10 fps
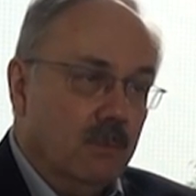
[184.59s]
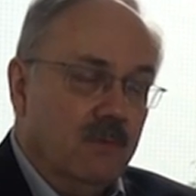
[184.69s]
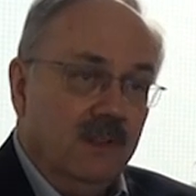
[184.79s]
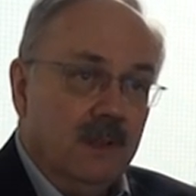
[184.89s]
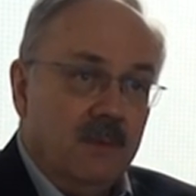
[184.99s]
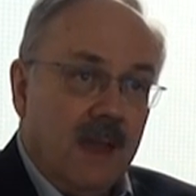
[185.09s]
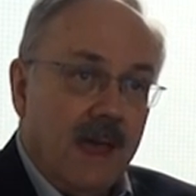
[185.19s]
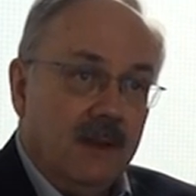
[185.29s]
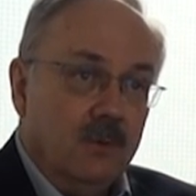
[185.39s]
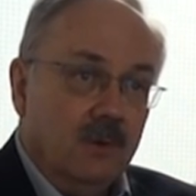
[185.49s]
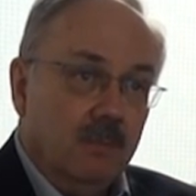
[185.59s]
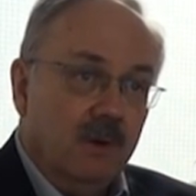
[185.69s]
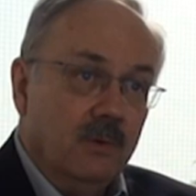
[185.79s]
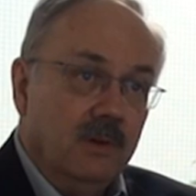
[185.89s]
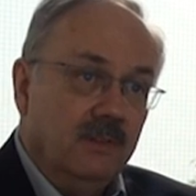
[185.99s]
moving them to add new
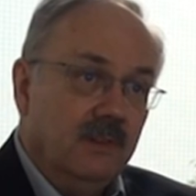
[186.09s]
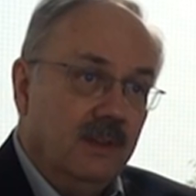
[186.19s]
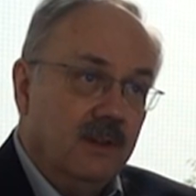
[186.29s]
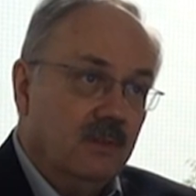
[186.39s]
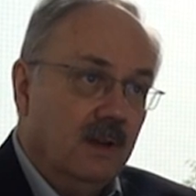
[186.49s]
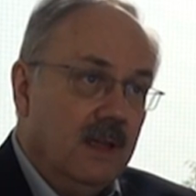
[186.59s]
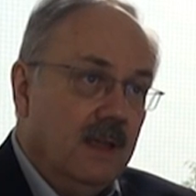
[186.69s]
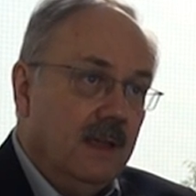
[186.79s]
components, etc.